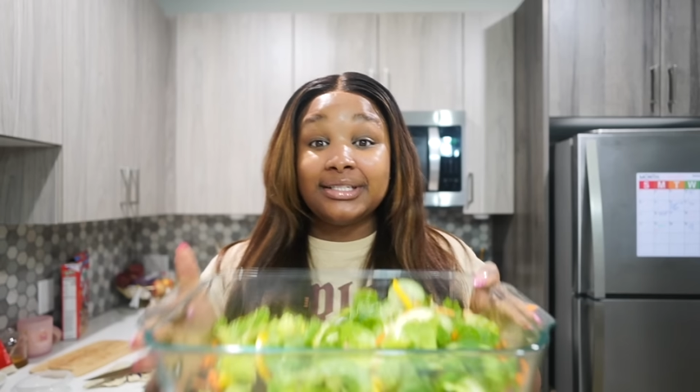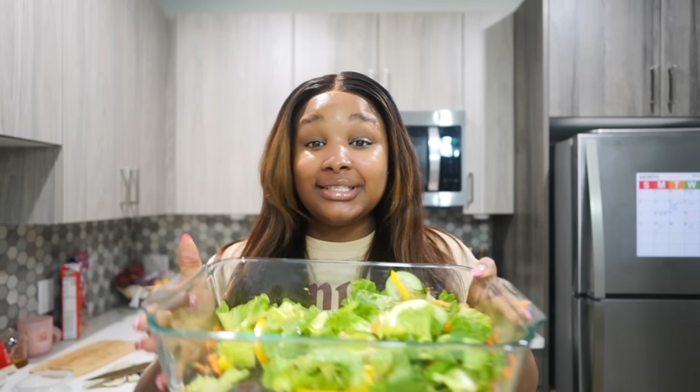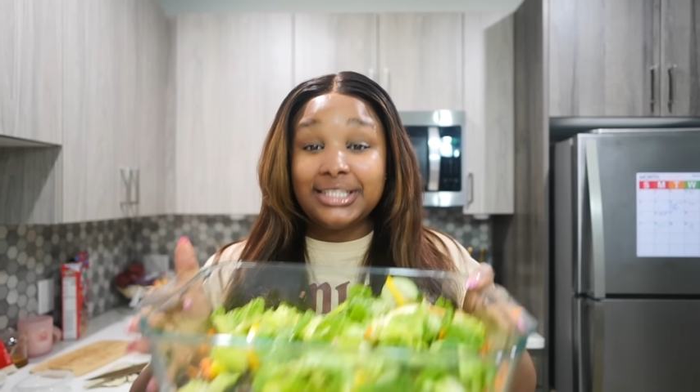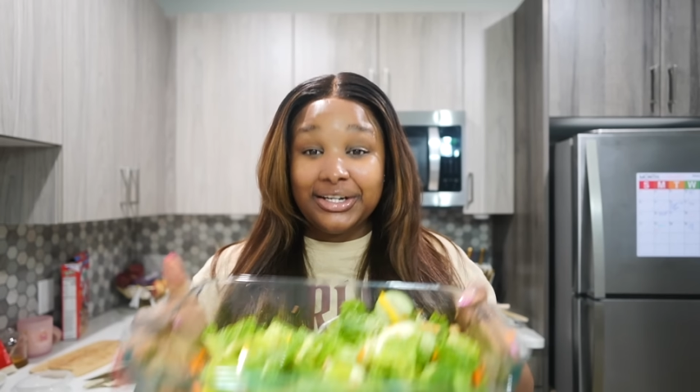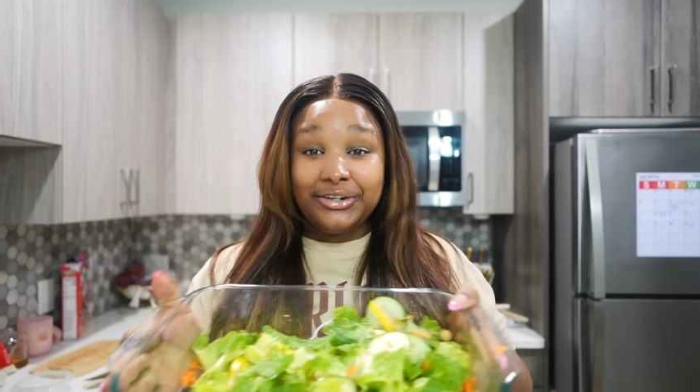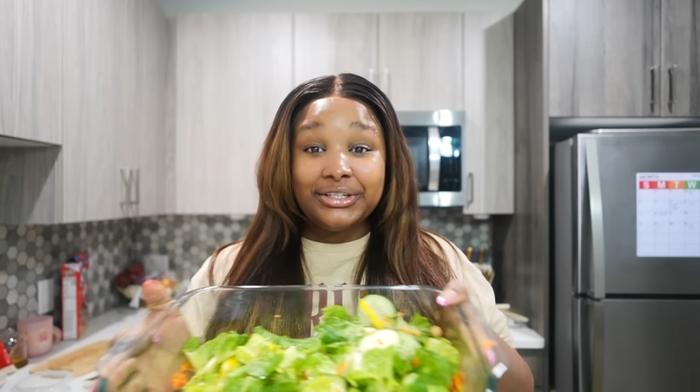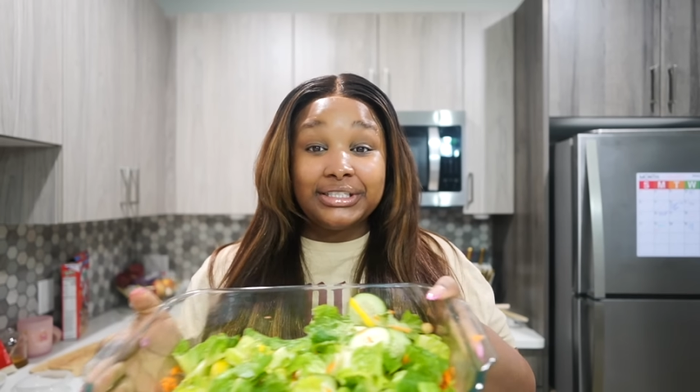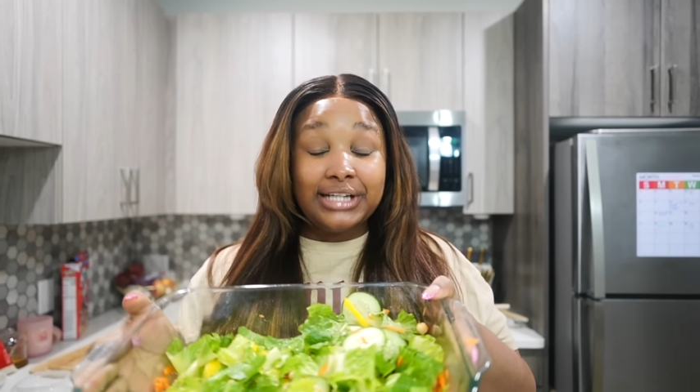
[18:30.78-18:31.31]

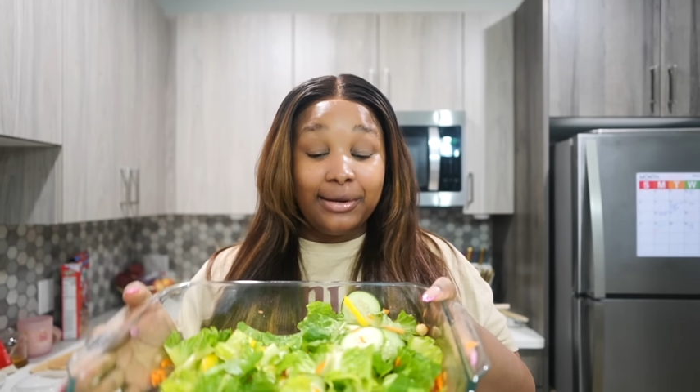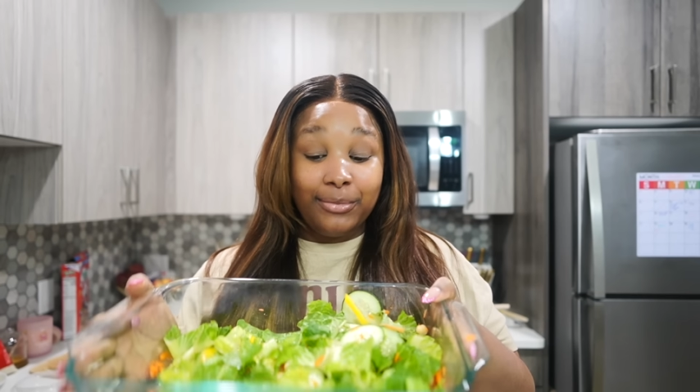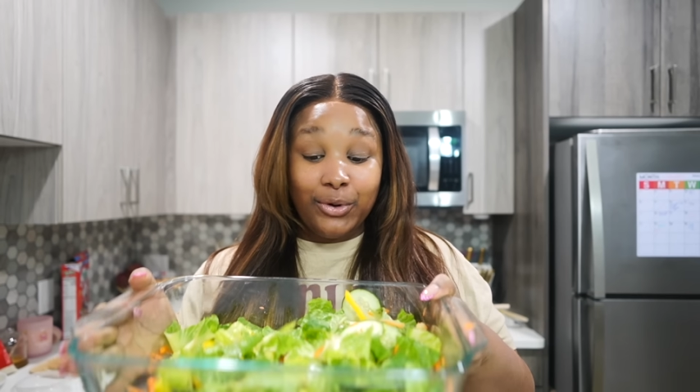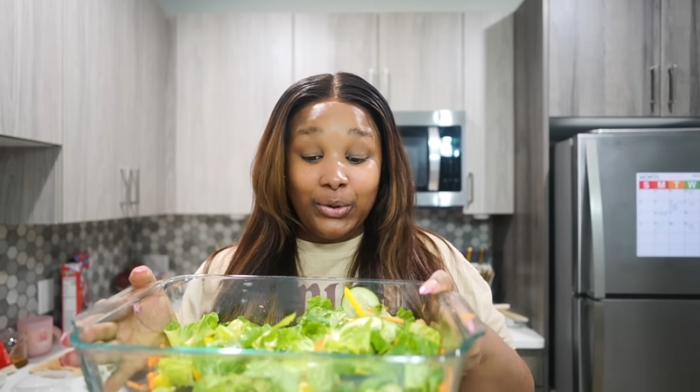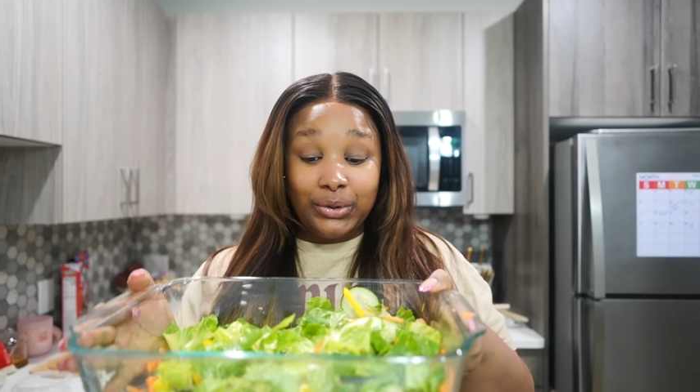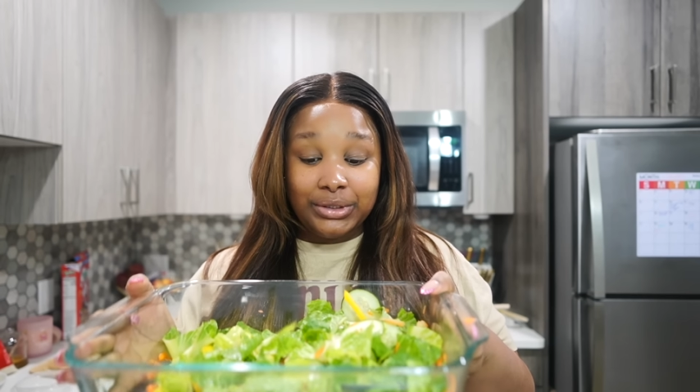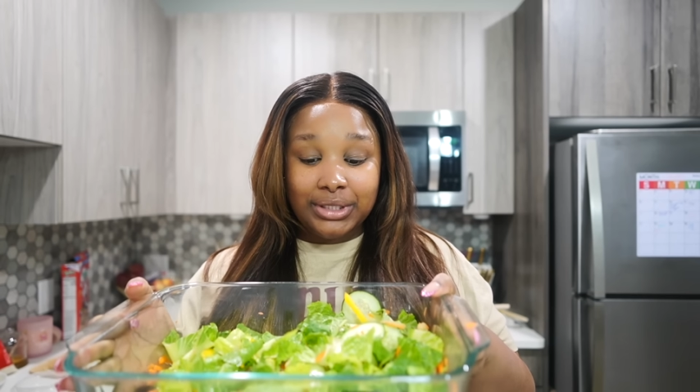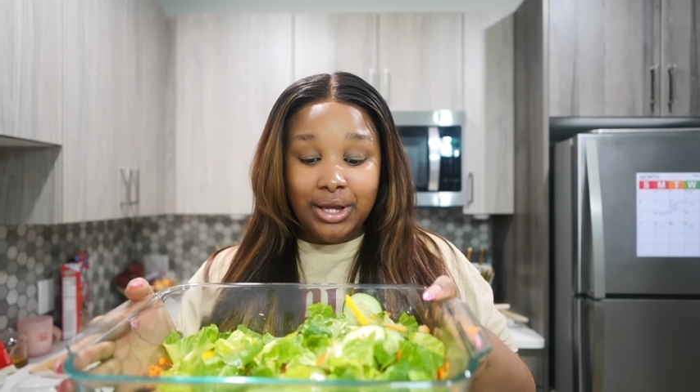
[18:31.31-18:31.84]
Serious
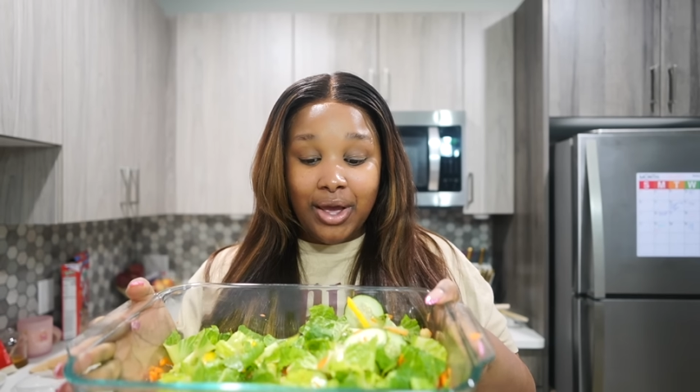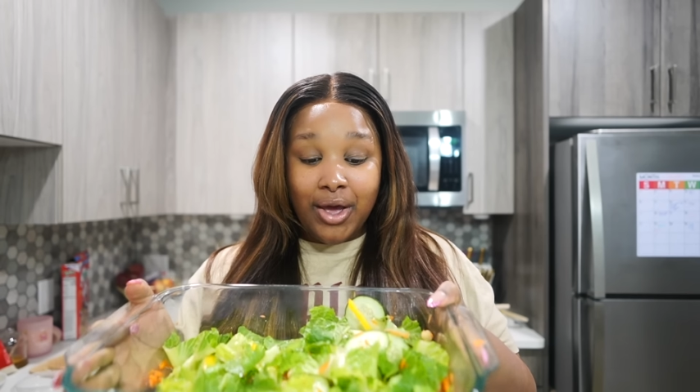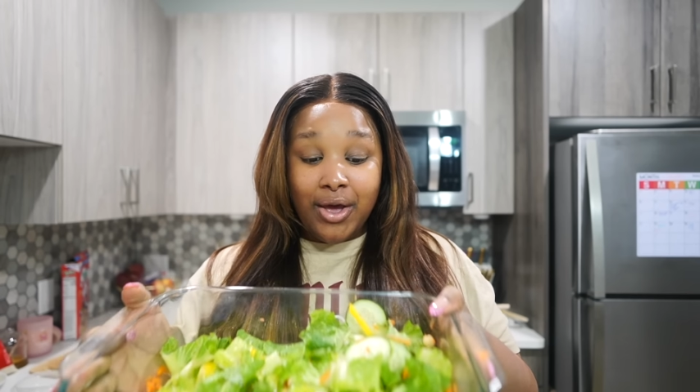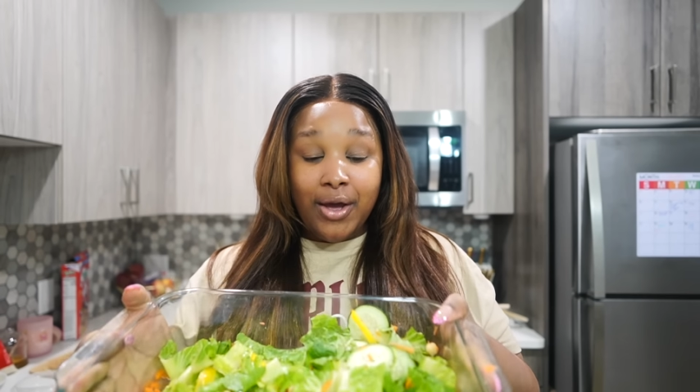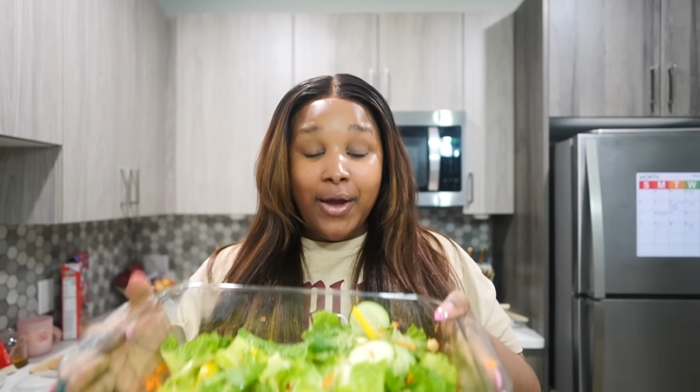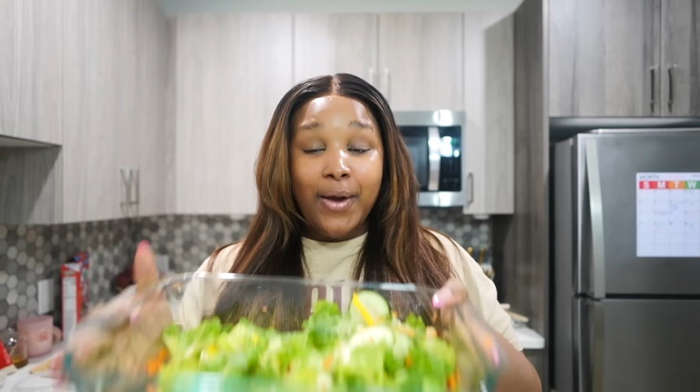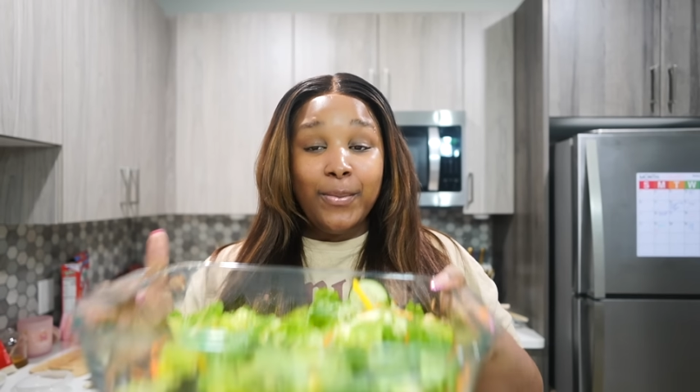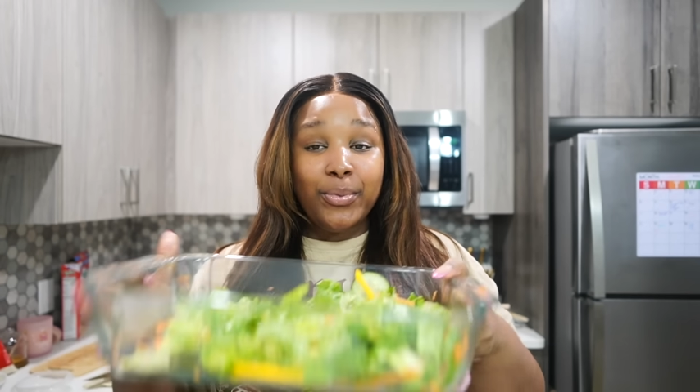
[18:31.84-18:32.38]
about
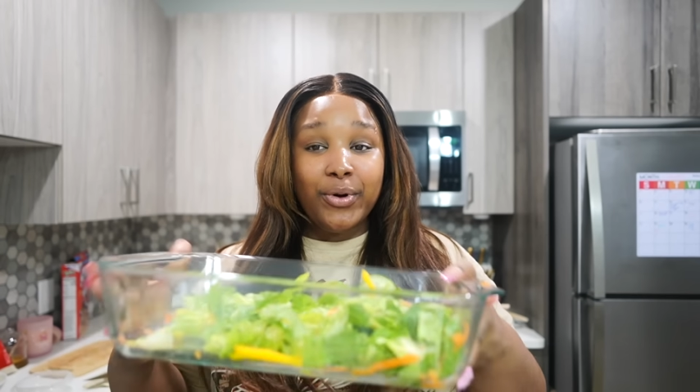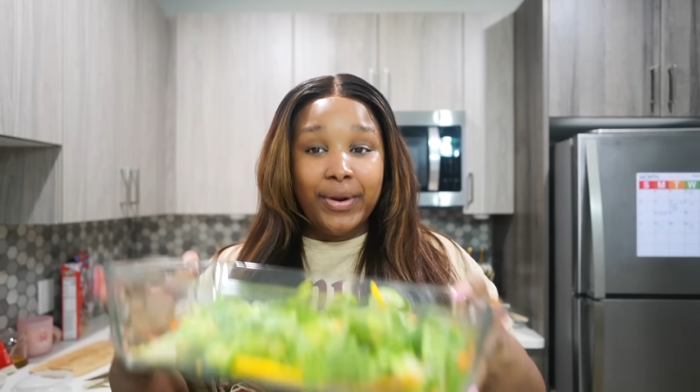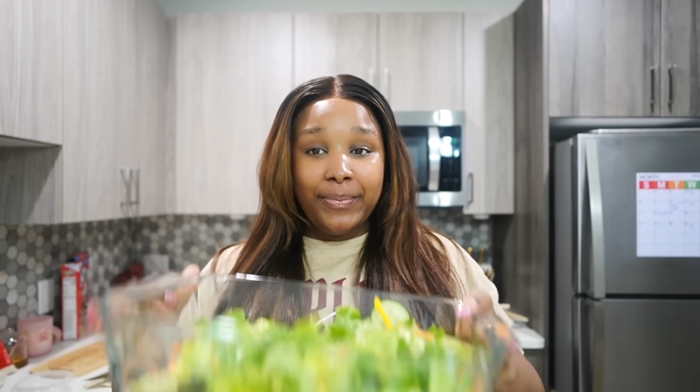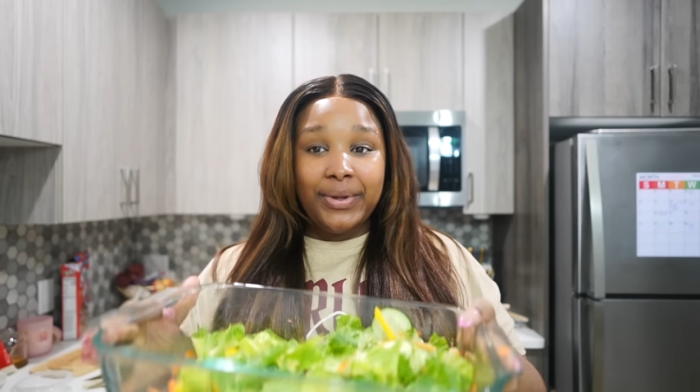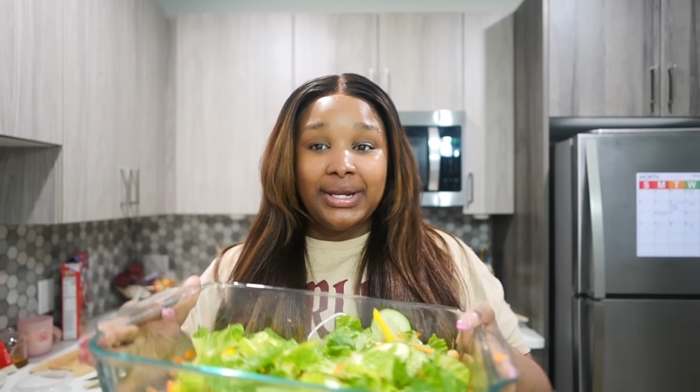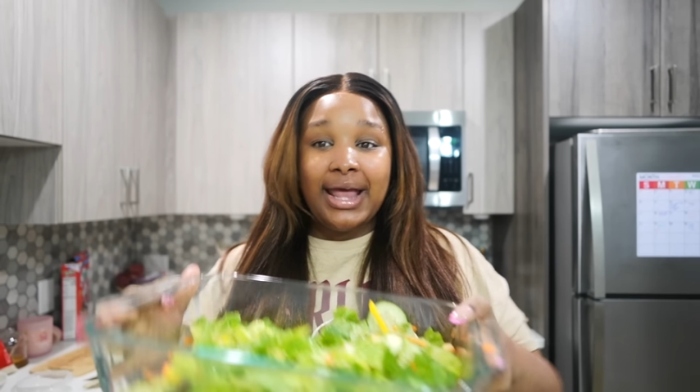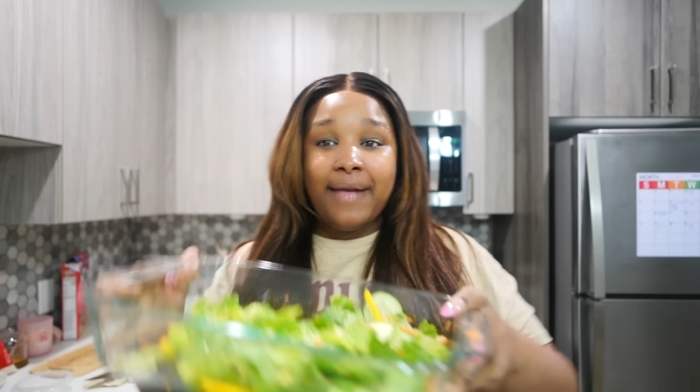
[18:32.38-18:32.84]
prepping.